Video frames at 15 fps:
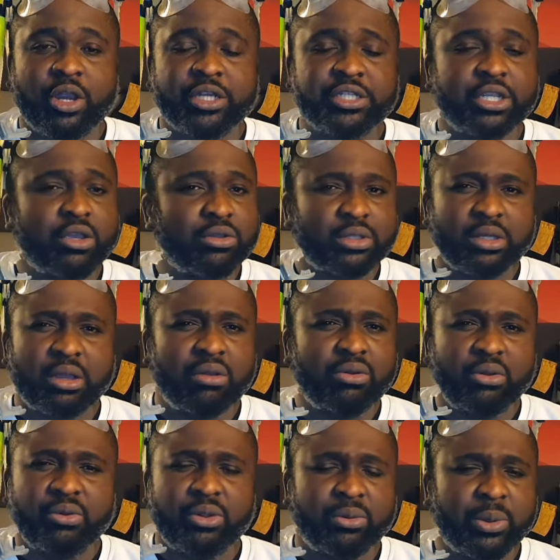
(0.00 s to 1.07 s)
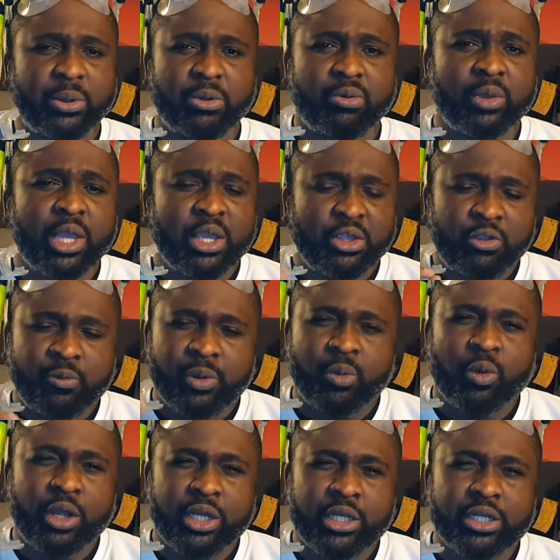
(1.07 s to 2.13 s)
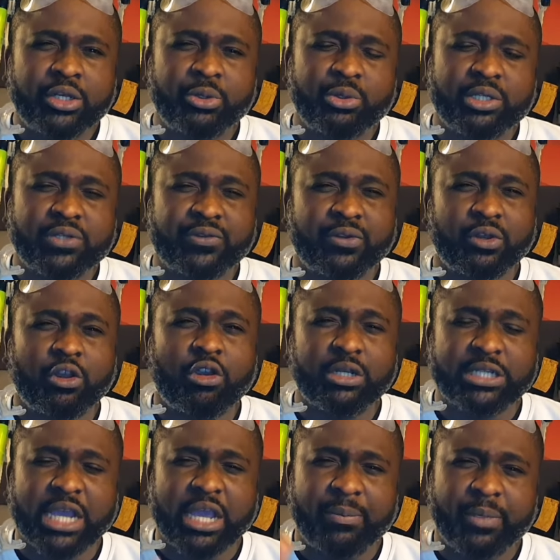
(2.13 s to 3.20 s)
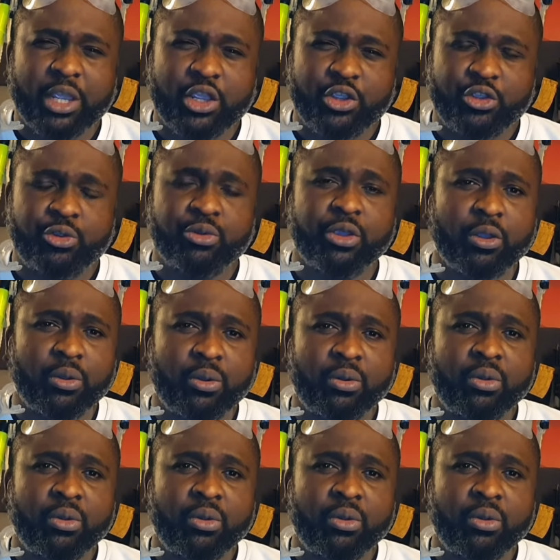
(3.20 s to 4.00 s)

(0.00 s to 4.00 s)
goes, "No. You've been wanting to do this for a long time. You go.